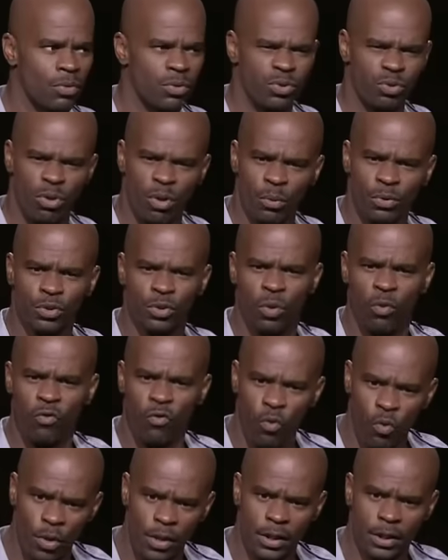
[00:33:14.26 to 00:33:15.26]
What's wrong with your
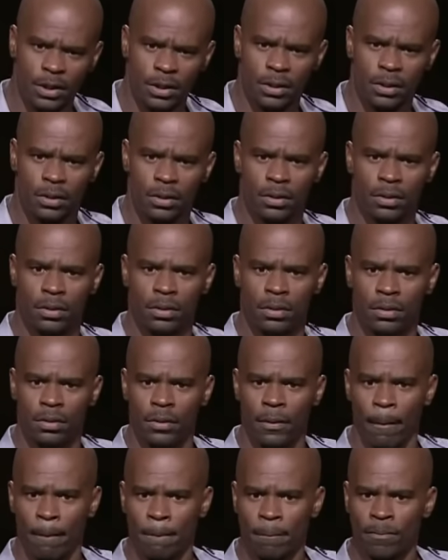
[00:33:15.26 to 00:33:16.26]
voice?
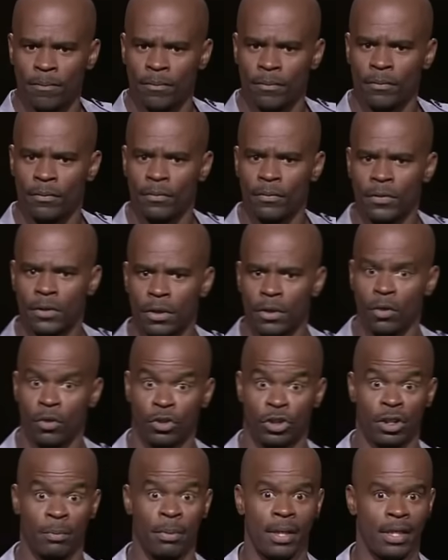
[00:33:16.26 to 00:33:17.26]

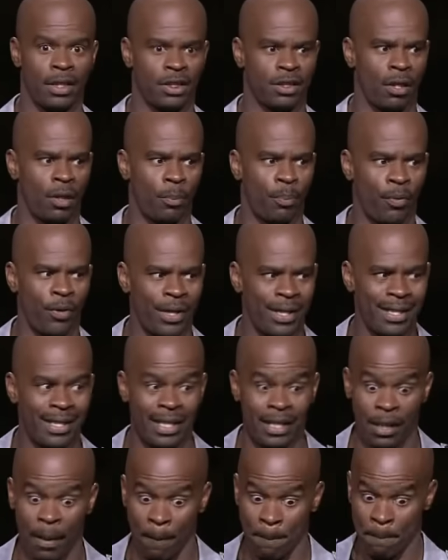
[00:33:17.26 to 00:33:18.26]
Or somebody start praying
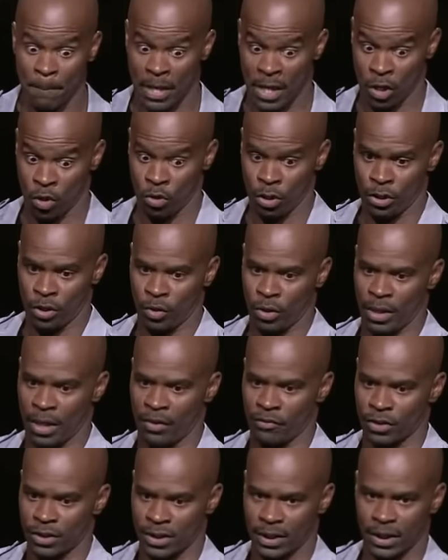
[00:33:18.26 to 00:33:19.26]
in the middle of your
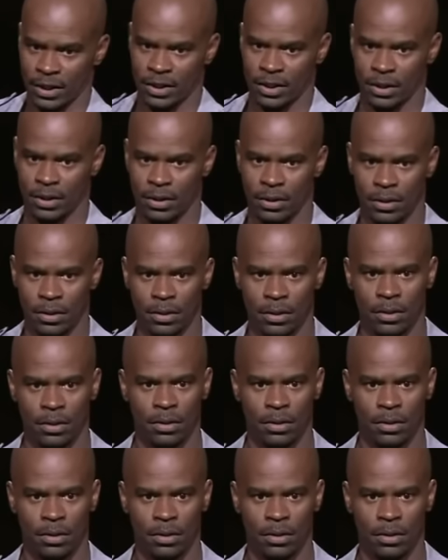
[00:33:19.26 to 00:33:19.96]
conversation?